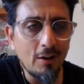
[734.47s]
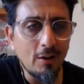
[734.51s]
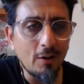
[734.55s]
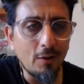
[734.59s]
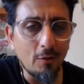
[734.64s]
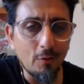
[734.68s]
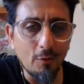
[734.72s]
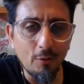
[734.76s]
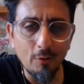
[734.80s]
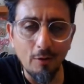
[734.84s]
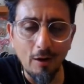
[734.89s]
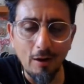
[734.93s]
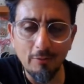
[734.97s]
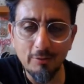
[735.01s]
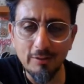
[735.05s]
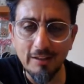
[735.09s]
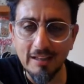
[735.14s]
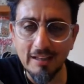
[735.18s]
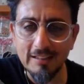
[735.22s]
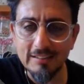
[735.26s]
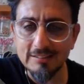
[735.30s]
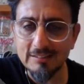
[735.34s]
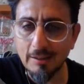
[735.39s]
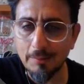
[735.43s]
or I'll
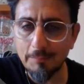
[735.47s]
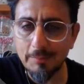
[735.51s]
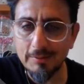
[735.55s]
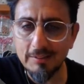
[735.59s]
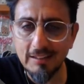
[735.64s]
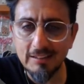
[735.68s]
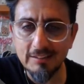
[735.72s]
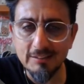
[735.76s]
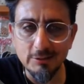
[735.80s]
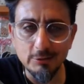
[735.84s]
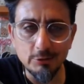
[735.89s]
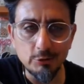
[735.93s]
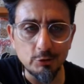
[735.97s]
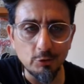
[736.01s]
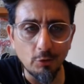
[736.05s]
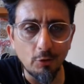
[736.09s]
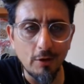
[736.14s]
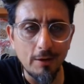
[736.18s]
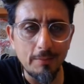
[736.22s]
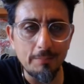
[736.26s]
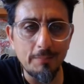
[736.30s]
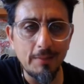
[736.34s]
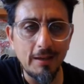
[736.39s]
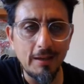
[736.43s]
get somebody to
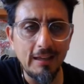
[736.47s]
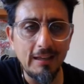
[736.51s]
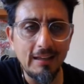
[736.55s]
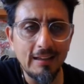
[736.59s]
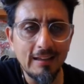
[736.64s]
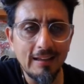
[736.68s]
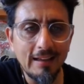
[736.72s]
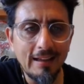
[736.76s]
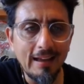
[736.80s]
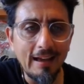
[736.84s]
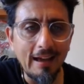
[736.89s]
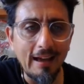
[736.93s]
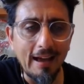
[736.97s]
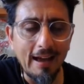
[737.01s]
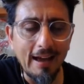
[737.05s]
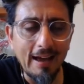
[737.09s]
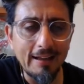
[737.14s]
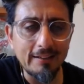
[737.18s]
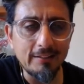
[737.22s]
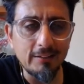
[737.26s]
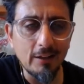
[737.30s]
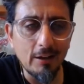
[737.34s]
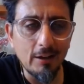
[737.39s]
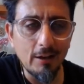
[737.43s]
join me
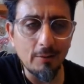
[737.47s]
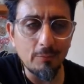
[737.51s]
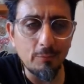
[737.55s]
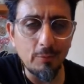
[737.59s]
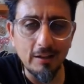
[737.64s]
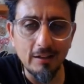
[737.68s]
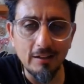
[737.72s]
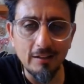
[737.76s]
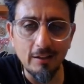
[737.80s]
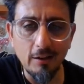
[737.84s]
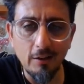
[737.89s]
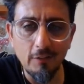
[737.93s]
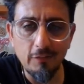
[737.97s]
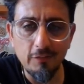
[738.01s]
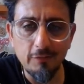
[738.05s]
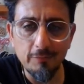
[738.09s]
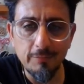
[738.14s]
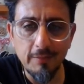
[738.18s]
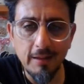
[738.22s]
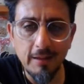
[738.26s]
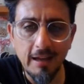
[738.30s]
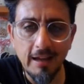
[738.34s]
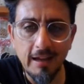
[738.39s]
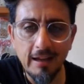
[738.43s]
and we can go
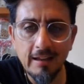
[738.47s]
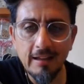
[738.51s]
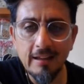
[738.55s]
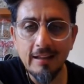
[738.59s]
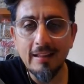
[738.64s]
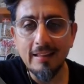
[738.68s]
from there.